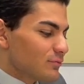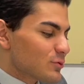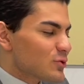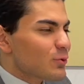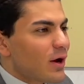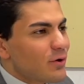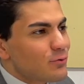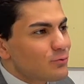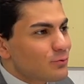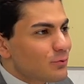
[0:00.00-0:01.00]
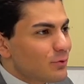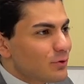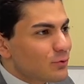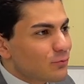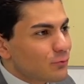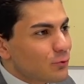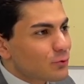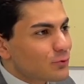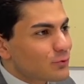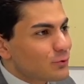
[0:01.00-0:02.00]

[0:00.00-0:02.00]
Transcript: So how, in your work,